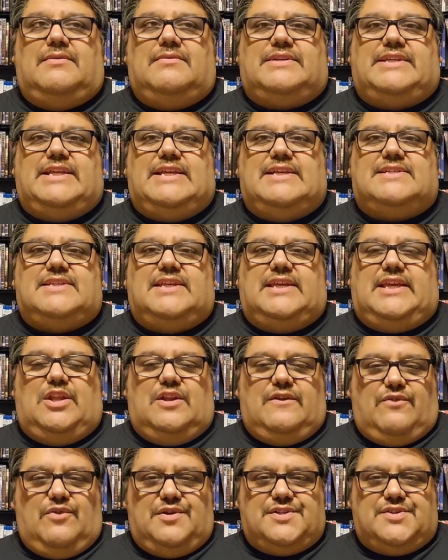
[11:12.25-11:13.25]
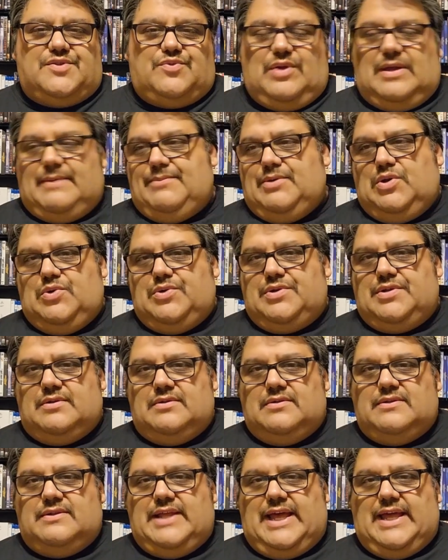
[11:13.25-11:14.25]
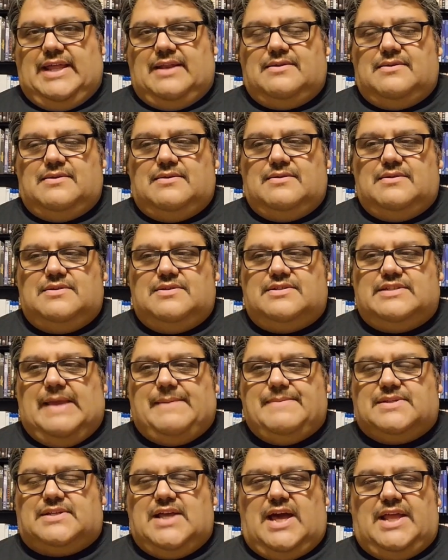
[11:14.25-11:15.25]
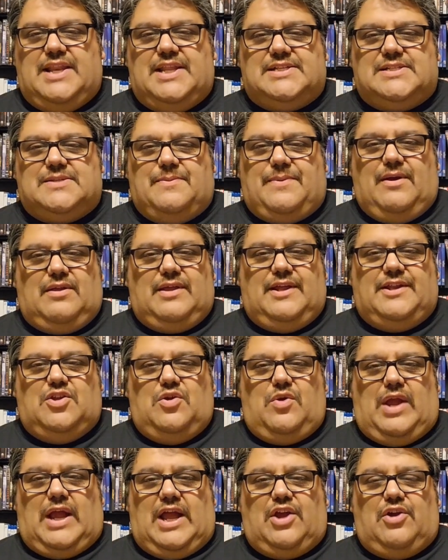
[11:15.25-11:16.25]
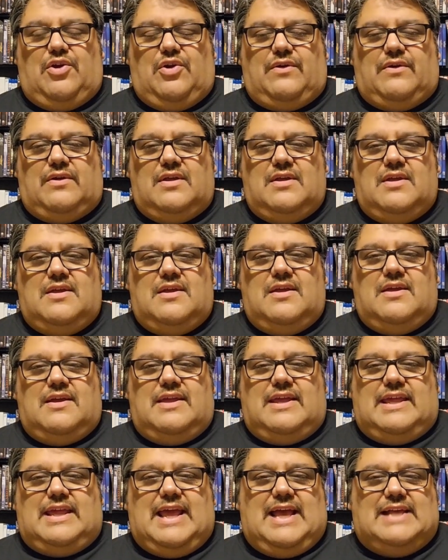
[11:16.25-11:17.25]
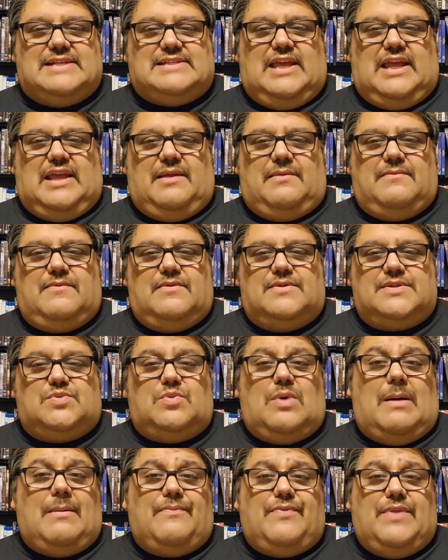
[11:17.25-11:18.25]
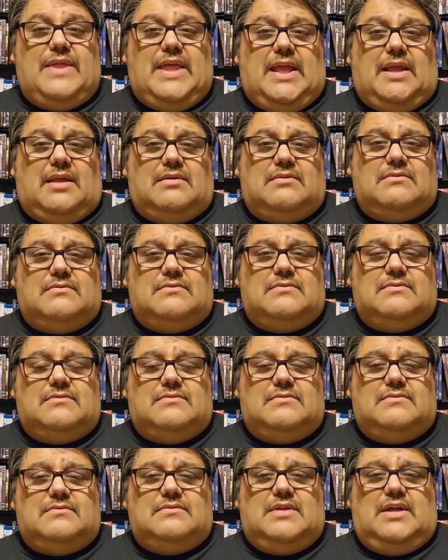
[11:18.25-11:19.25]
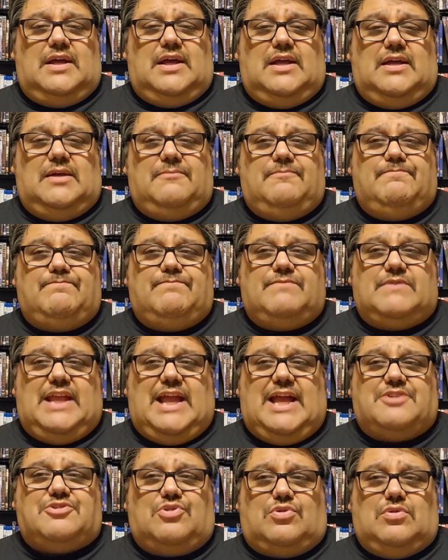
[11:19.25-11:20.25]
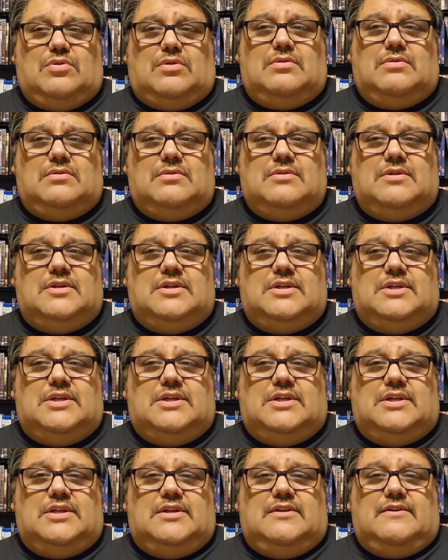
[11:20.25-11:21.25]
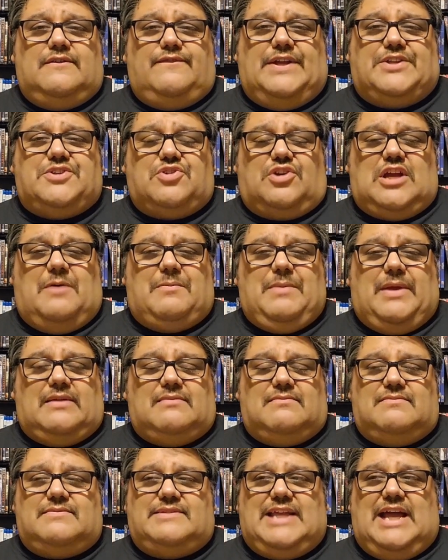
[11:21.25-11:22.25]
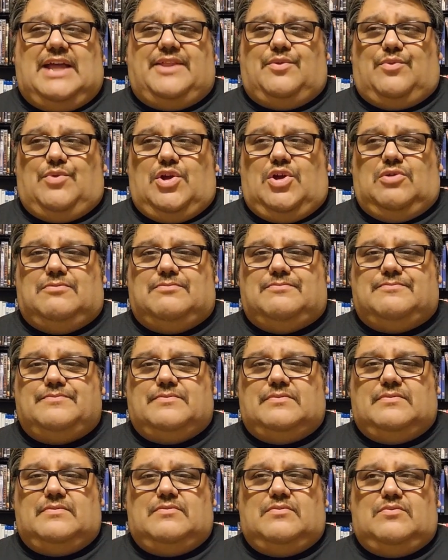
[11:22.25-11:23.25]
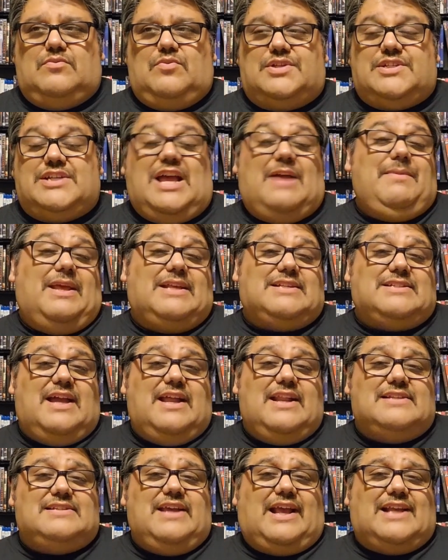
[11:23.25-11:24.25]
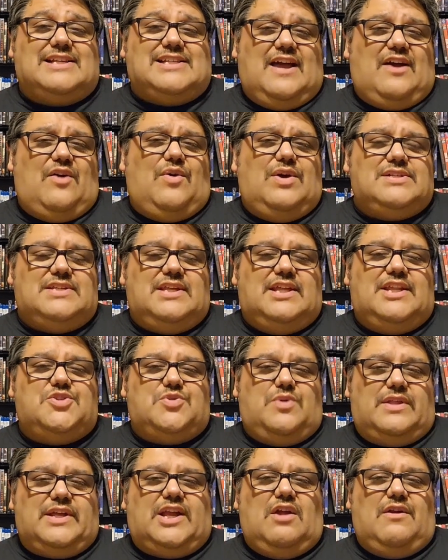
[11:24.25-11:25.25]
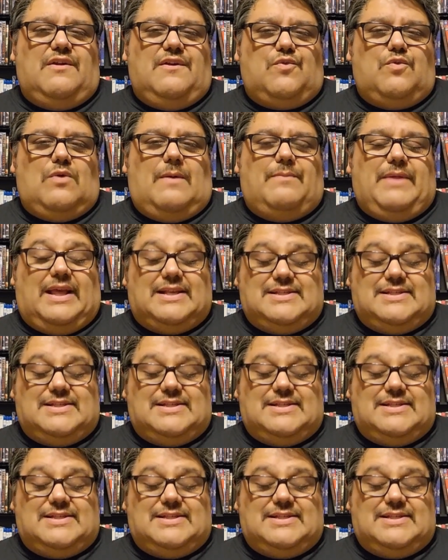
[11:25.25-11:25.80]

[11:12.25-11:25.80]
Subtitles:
DC Universe reboot that James Gunn is apparently doing. I heard he has a Swamp Thing theatrical feature coming down the road, which I'd be excited to see because I always did enjoy the character Swamp Thing.